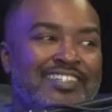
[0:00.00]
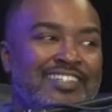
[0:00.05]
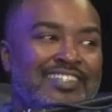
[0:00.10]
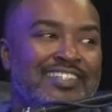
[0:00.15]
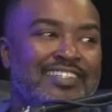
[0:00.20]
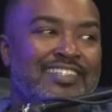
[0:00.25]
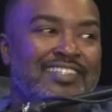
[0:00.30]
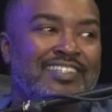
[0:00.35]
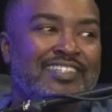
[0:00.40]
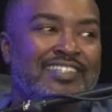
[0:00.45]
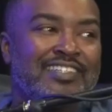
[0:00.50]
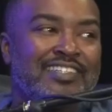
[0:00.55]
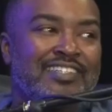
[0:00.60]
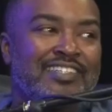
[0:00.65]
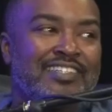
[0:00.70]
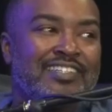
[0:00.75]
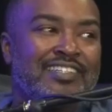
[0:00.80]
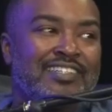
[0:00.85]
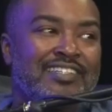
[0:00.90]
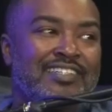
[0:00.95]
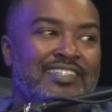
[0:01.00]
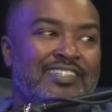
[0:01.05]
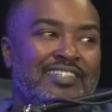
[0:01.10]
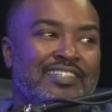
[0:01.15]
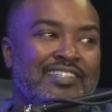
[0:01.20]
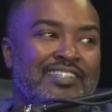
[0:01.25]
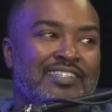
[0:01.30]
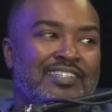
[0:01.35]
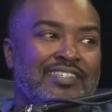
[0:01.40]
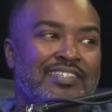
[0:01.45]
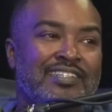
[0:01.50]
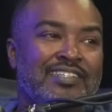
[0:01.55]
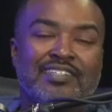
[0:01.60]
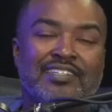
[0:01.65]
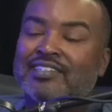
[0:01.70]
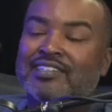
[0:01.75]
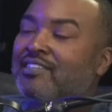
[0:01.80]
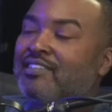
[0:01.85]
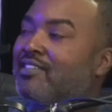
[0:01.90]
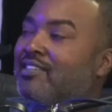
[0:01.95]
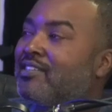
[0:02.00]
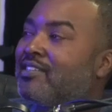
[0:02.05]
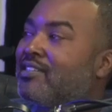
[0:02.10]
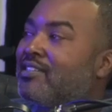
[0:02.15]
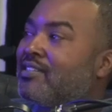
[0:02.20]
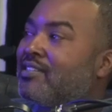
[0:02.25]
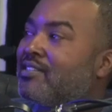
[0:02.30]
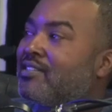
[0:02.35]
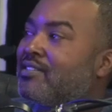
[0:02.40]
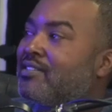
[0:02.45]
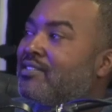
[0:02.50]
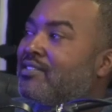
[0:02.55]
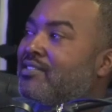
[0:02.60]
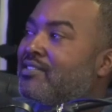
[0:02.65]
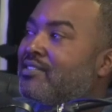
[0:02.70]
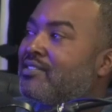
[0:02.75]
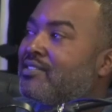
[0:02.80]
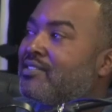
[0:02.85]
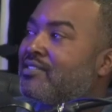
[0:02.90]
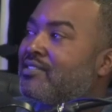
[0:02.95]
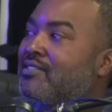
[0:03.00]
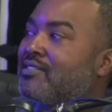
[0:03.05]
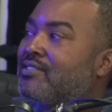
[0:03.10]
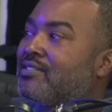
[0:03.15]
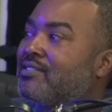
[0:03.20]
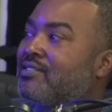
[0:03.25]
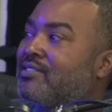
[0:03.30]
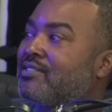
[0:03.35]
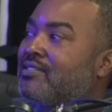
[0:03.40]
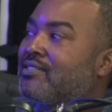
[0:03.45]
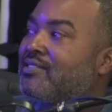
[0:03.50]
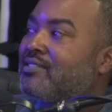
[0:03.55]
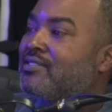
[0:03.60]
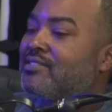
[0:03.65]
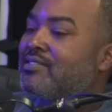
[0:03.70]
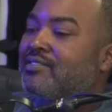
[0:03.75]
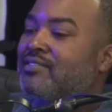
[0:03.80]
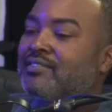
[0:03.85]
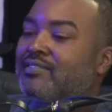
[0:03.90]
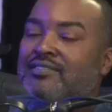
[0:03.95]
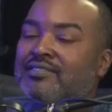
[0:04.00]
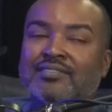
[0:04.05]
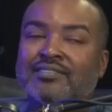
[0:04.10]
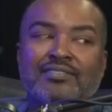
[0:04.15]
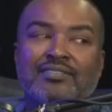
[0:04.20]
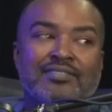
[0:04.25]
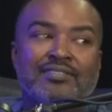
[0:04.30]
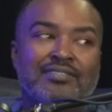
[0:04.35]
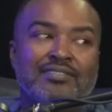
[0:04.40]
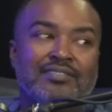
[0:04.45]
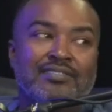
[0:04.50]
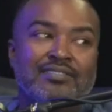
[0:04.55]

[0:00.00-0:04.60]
The person shown says nothing.